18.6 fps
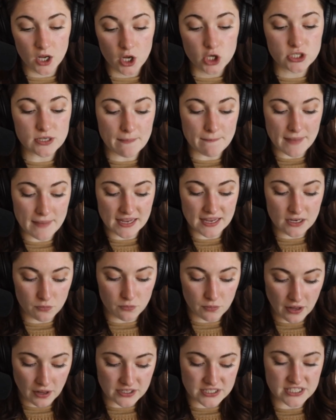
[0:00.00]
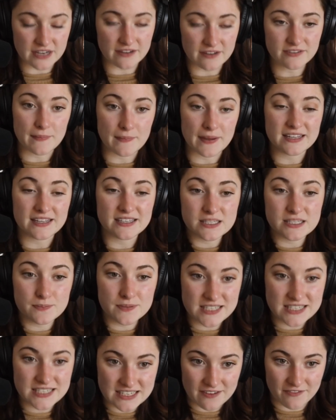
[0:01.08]
to make it relative, to make it
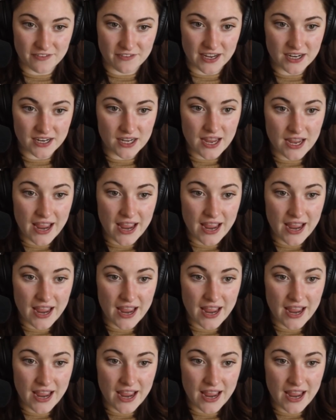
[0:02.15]
specific